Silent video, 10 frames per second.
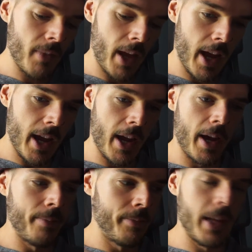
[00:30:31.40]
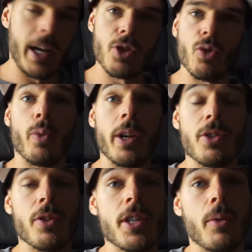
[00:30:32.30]
an actual
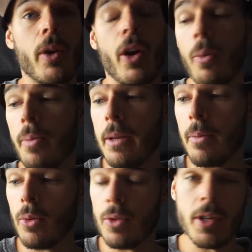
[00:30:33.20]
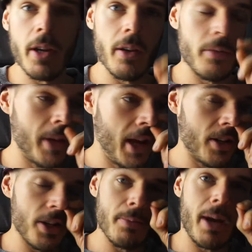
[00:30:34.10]
resource that will help people to, yeah,
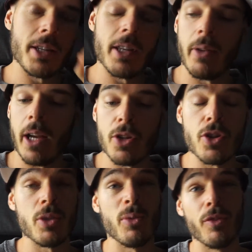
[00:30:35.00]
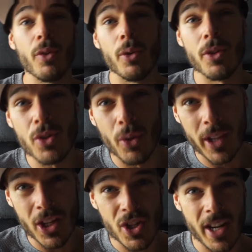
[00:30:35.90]
just master their relationship with food and sort
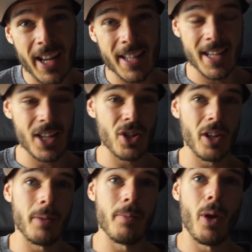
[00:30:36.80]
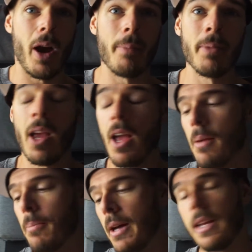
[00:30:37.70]
their shit out, essentially, right?
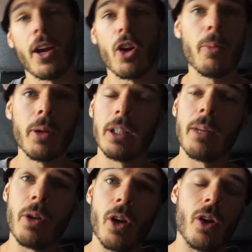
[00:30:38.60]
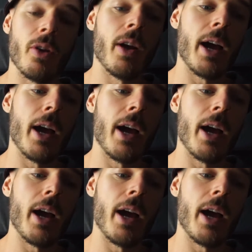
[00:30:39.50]
But yeah, comment below and let me know,